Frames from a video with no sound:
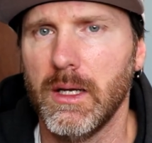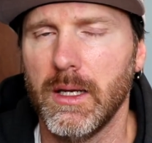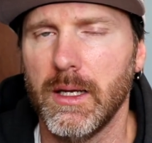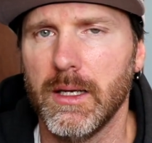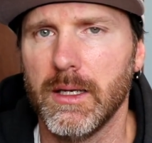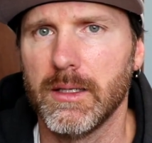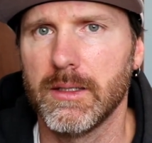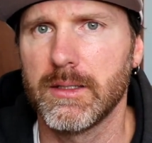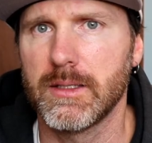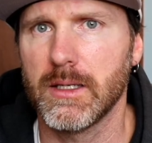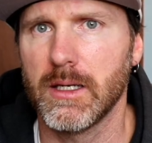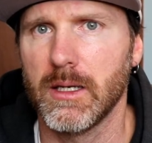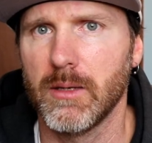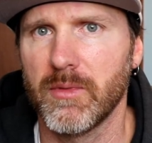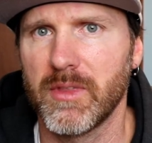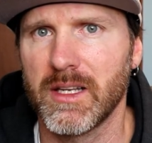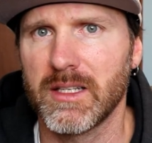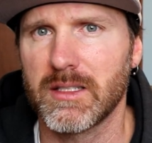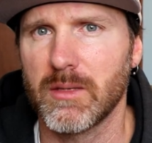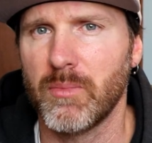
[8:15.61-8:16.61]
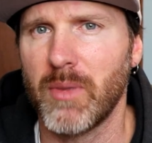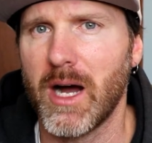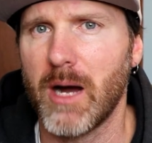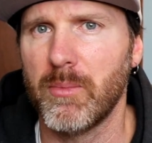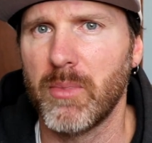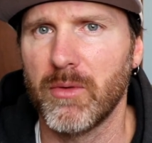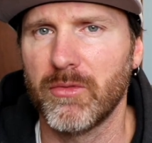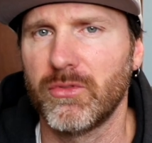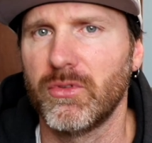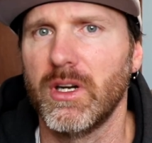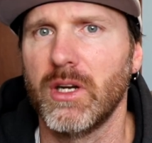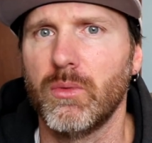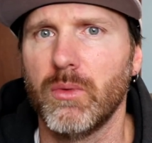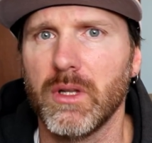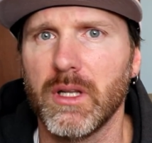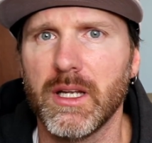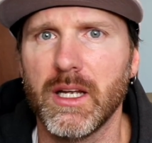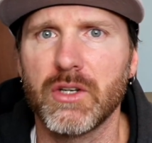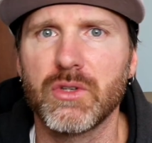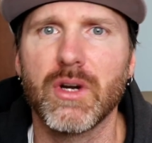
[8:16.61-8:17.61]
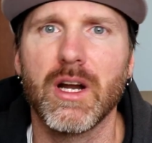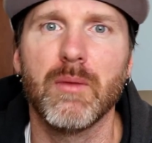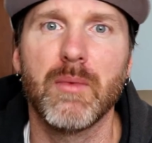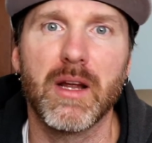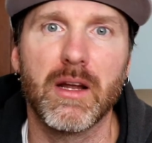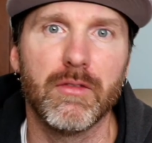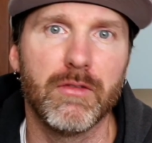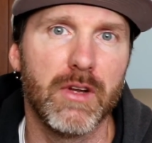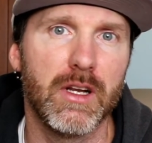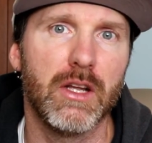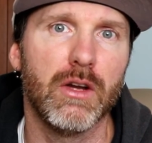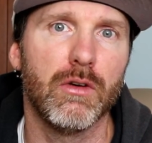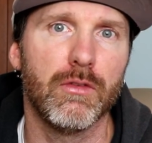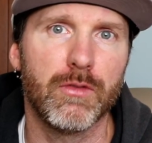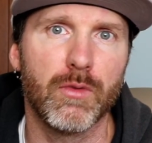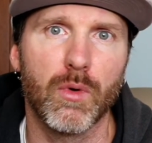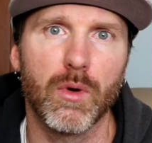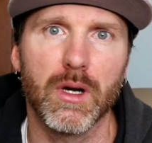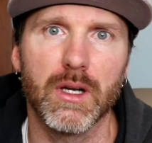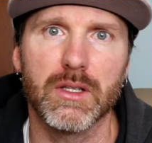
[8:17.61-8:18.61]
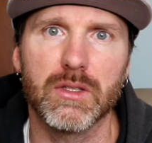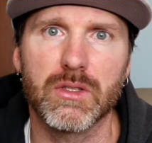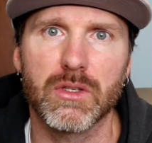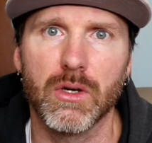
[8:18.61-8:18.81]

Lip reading: and things that pop up frequently, I try to make a video for it.